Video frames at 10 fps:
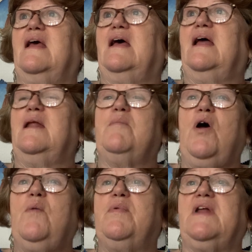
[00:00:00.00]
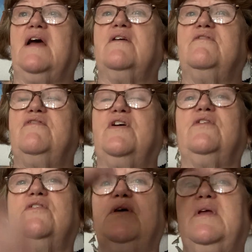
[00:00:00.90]
I'm hoping I can
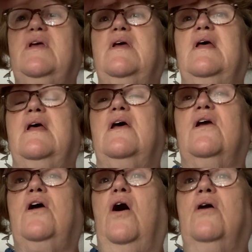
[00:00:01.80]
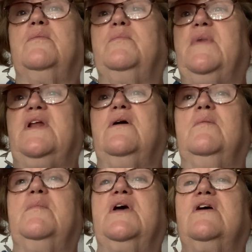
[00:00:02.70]
fill the garden bin up
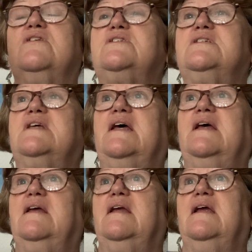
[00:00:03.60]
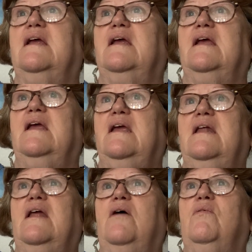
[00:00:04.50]
because you
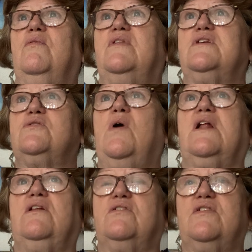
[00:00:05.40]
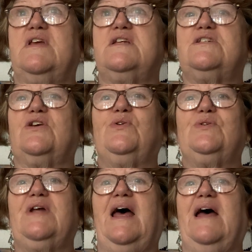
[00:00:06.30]
know, there's quite a lot of things to cut
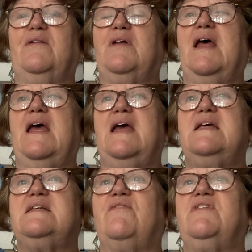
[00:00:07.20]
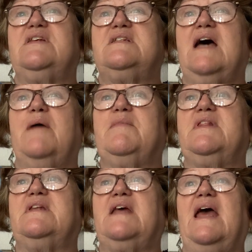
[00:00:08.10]
down. It's having the time in
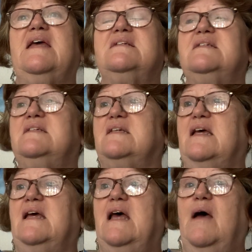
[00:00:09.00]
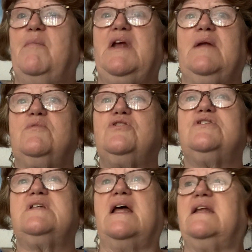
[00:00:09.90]
the day, isn't it? I mean, I'm just
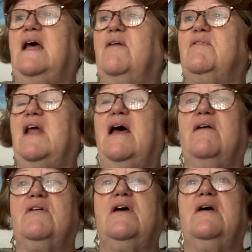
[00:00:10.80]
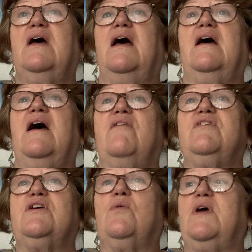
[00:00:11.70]
sat down now having
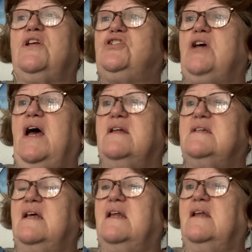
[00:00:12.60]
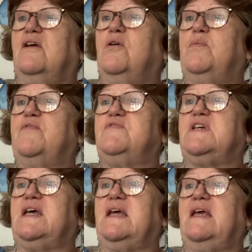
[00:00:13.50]
a quick chat and a cup of
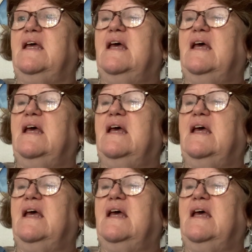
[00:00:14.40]
tea.